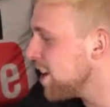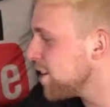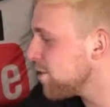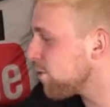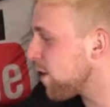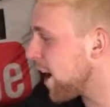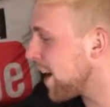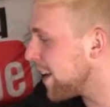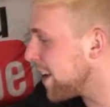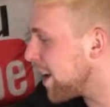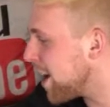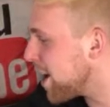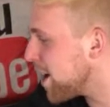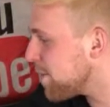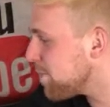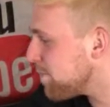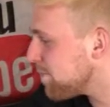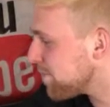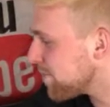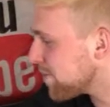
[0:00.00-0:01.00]
Right,
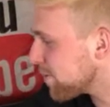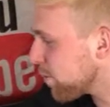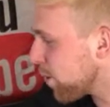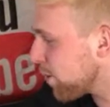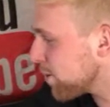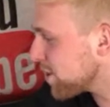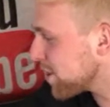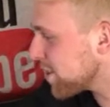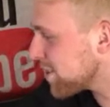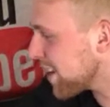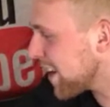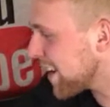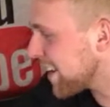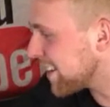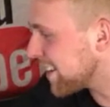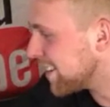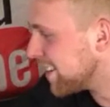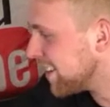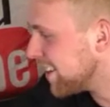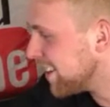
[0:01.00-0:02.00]
what was I saying?